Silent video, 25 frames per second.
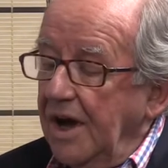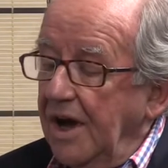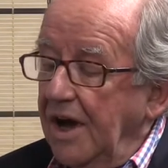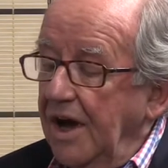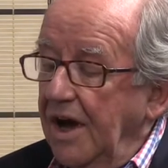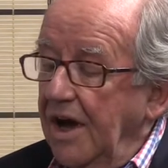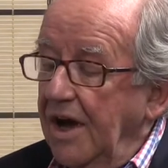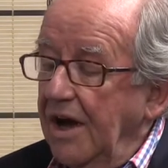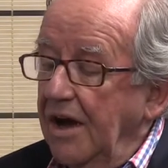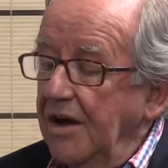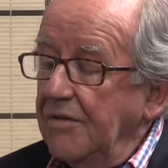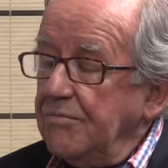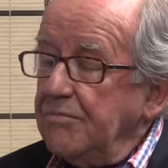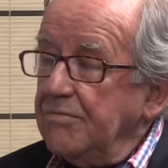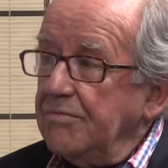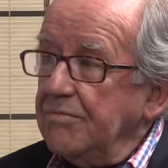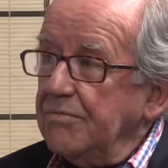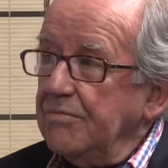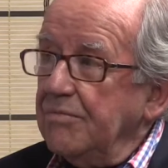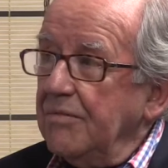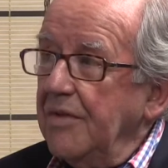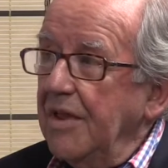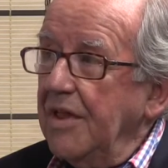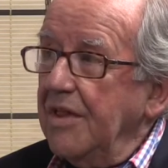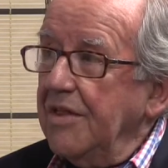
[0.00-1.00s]

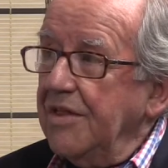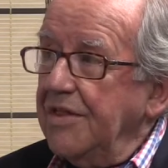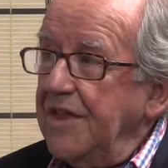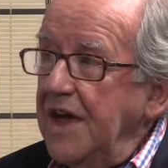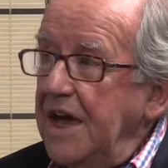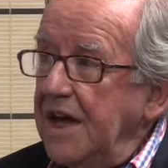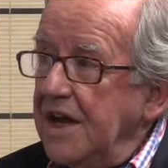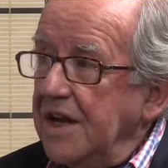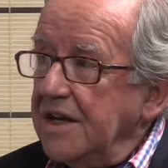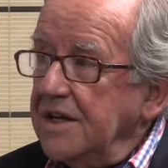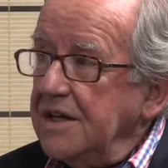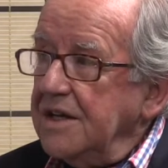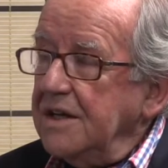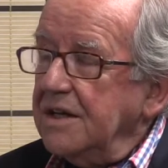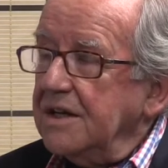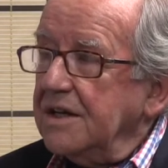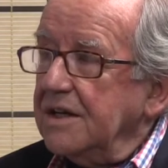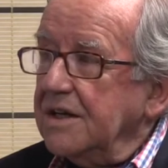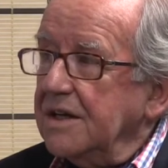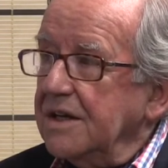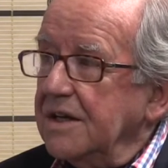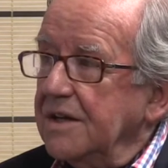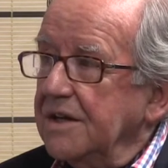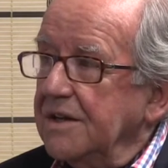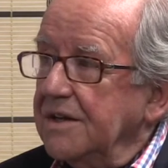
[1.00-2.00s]
then
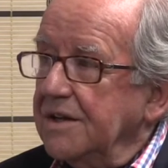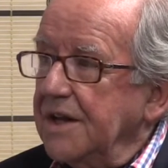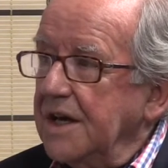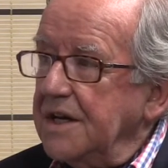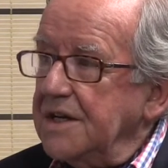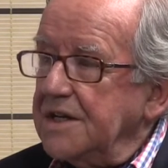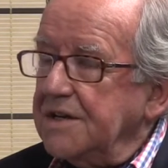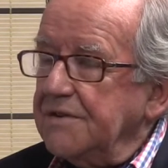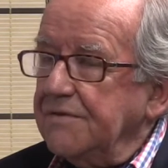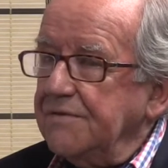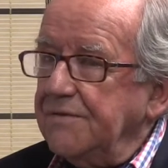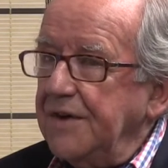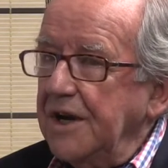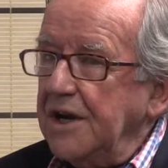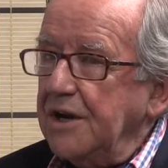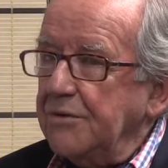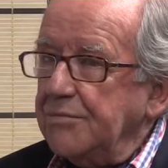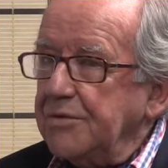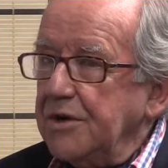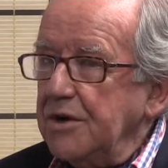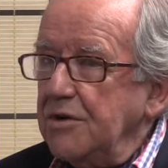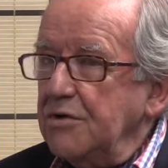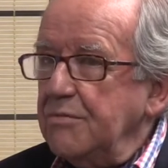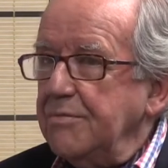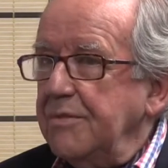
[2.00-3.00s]
they developed
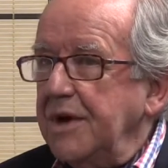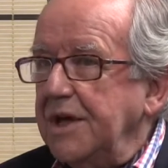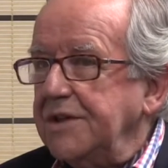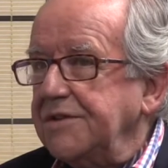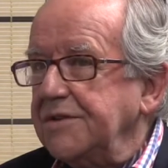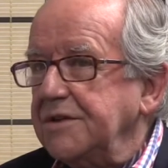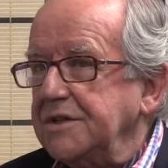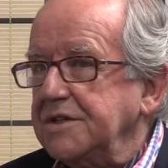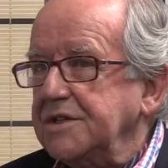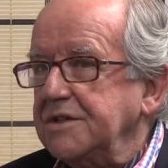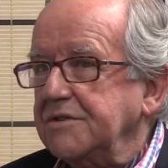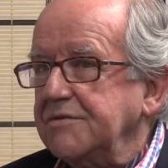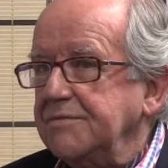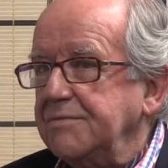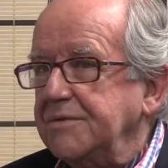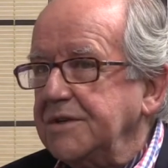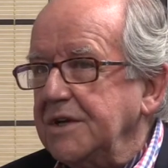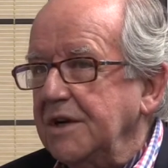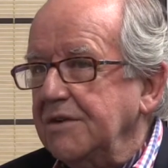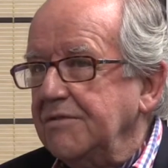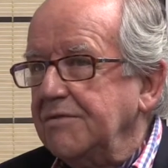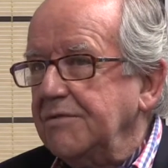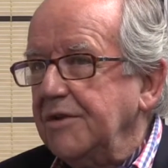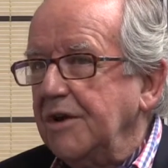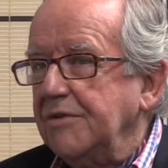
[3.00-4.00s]
new methods
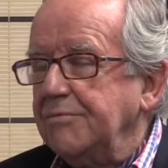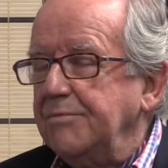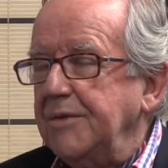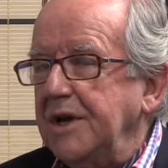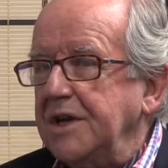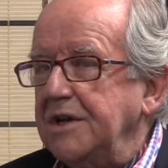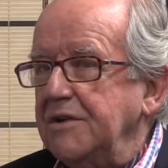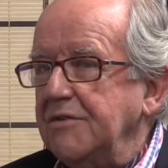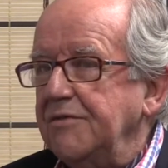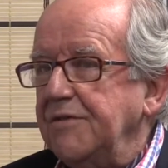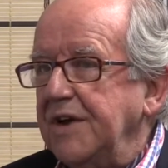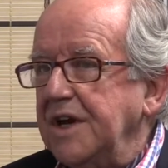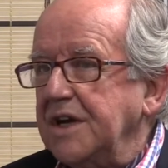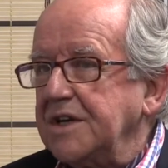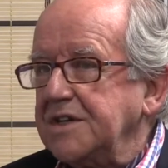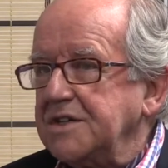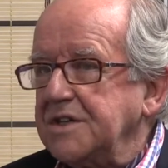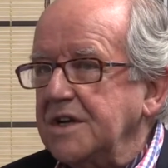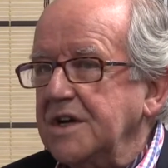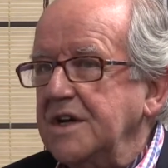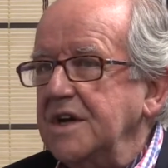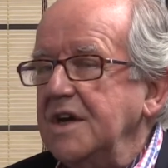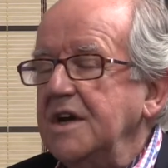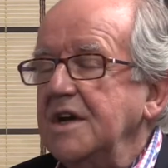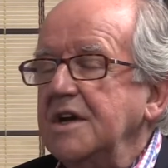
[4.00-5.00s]
of manufacture.
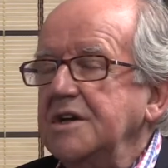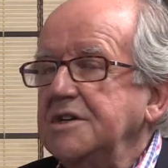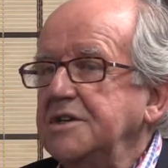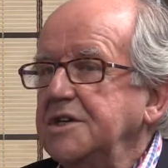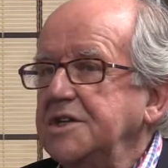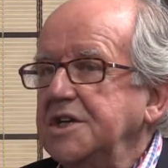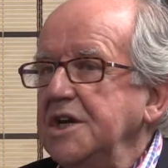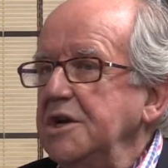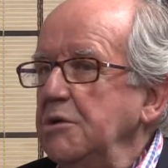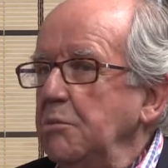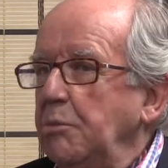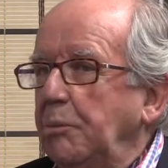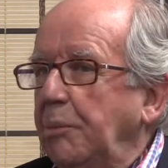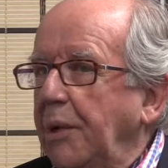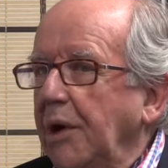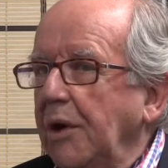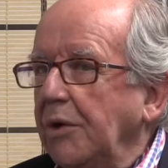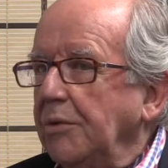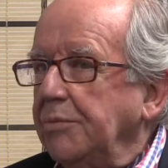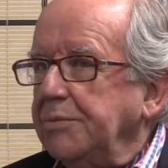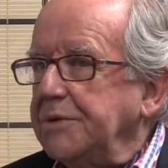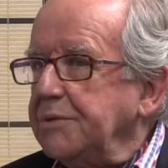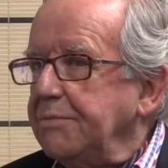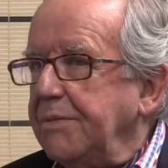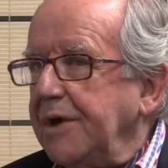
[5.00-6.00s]
Cheap
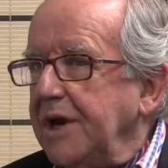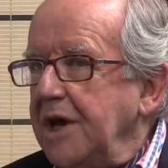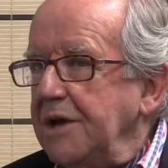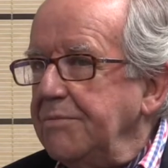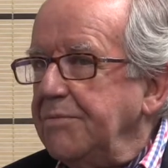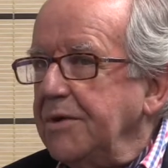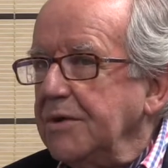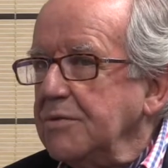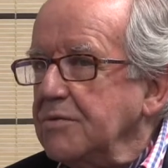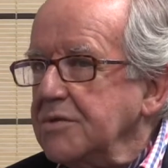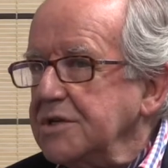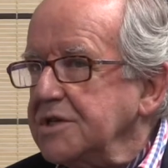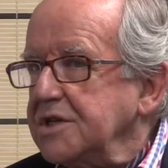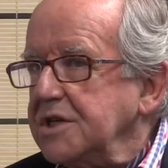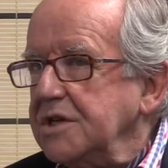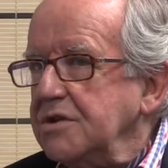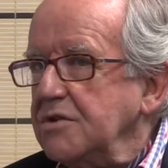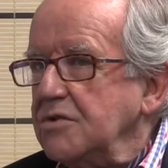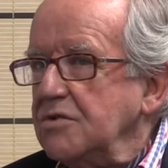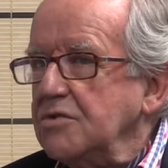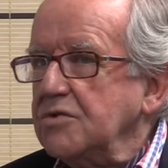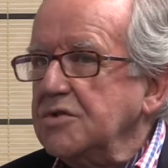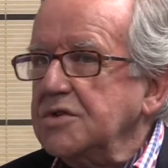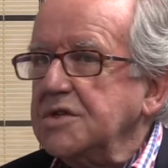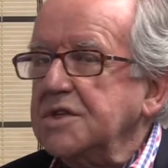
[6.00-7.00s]
pulped paper was
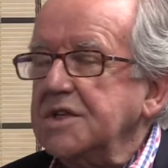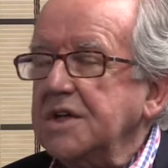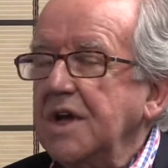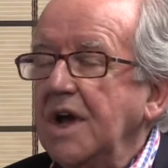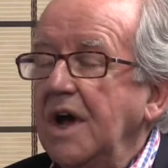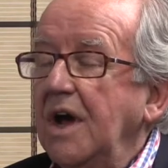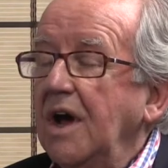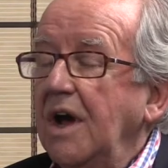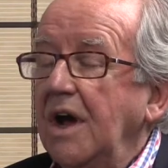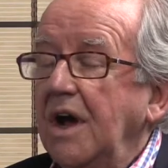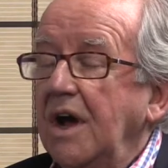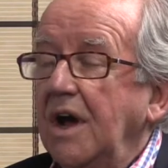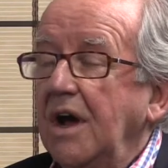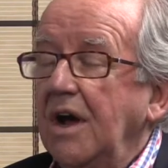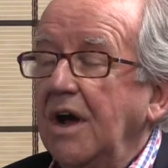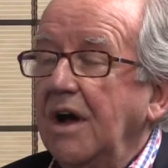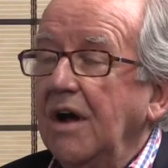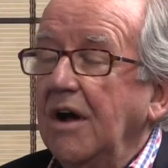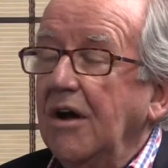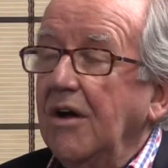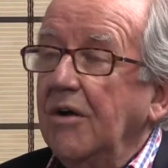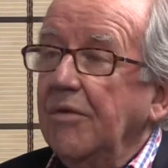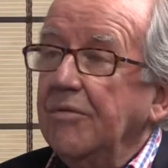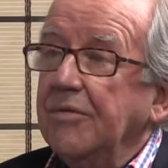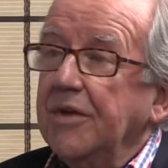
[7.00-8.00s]
used.
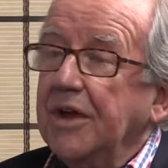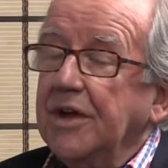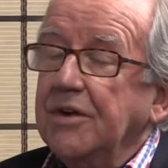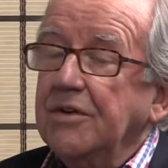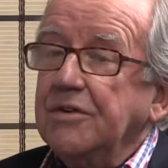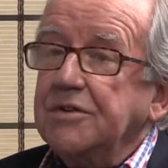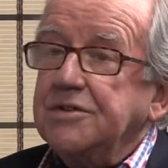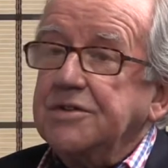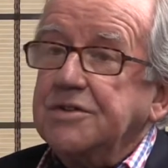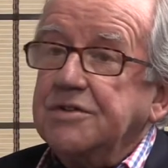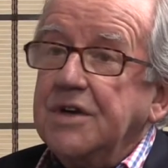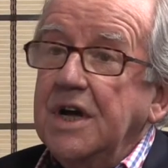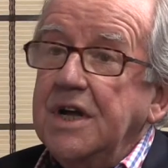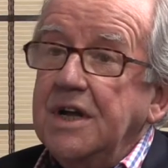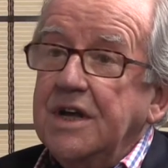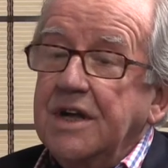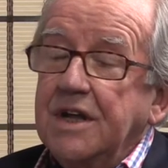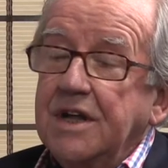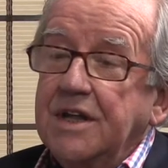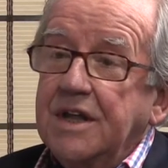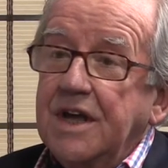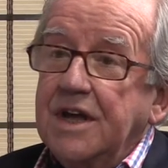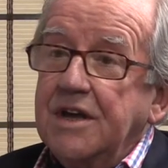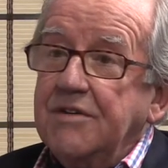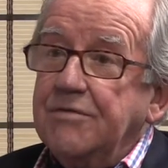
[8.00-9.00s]
In Australia,
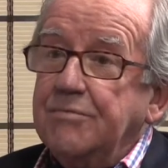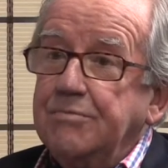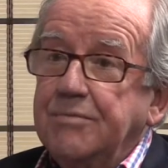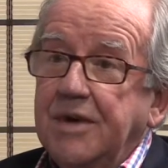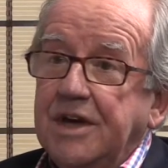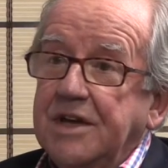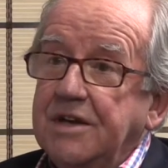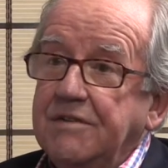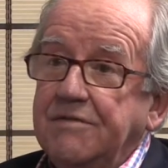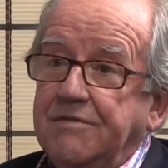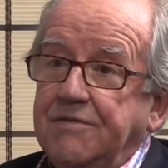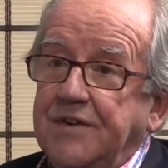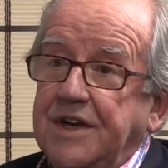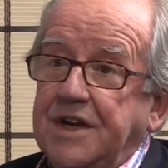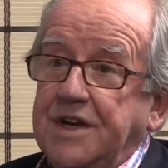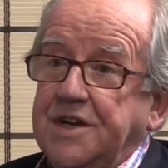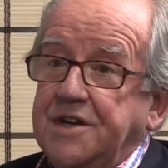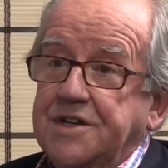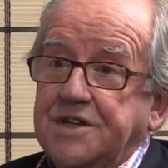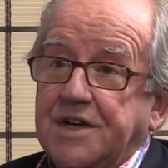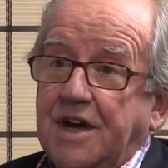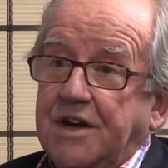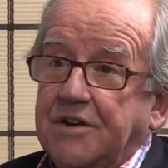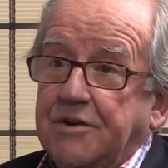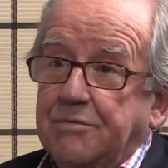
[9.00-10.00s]
they even made a
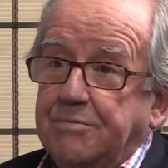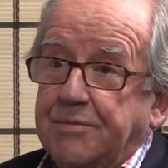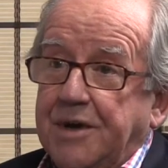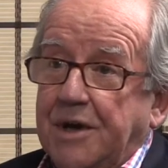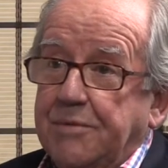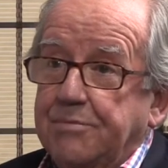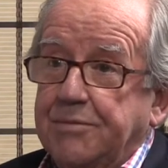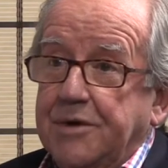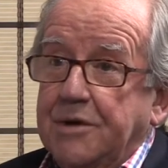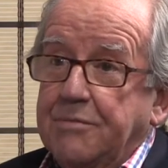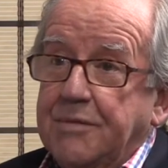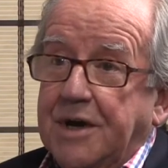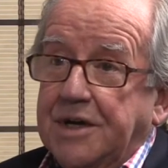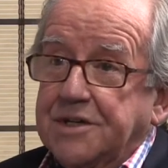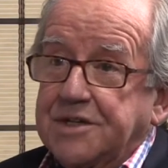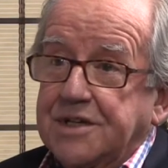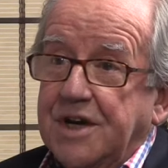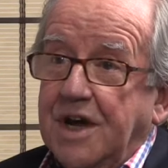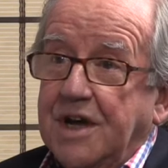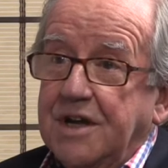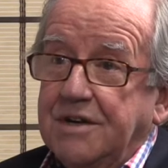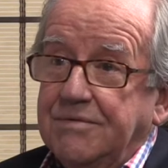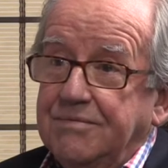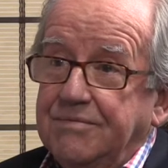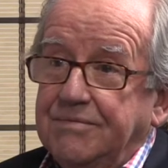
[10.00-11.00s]
village out of
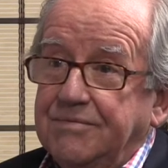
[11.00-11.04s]
papier-mâché.